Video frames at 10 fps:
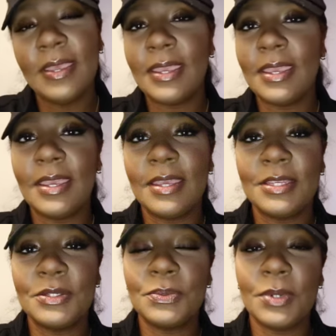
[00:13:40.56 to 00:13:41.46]

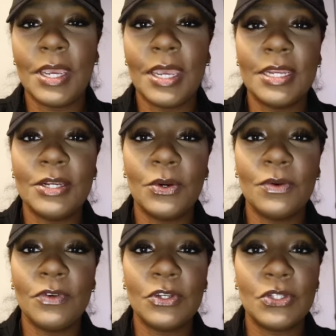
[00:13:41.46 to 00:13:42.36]
and we're headed
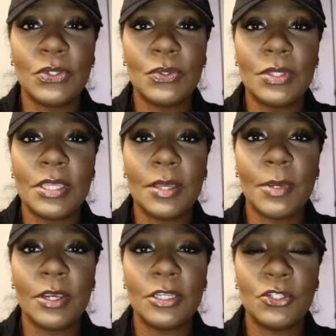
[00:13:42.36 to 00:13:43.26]
over to the
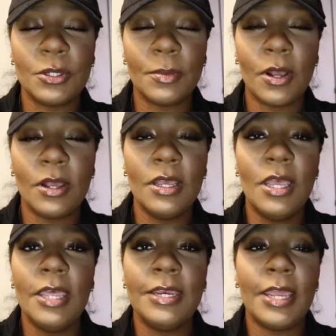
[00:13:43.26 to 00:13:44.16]
American Dream Mall.
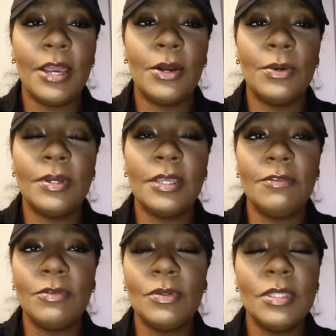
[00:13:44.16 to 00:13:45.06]
Now,
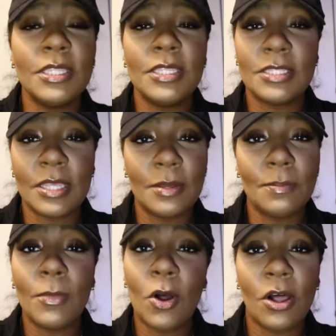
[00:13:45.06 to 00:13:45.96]
if you look this
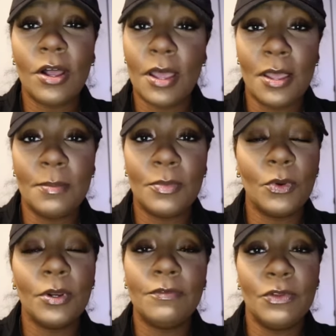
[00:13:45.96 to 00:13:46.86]
mall up
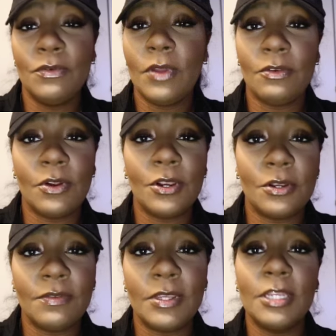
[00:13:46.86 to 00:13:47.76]
or if you've ever
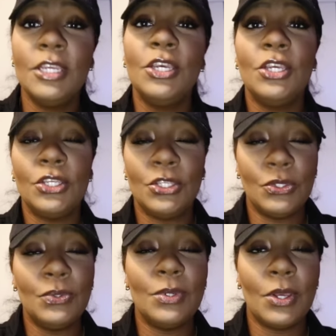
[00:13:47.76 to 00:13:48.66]
heard of it,
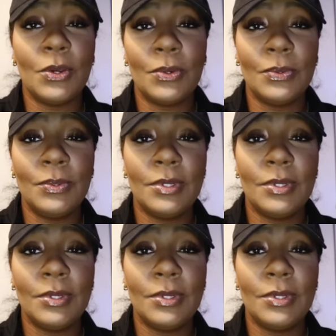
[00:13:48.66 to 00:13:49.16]
you know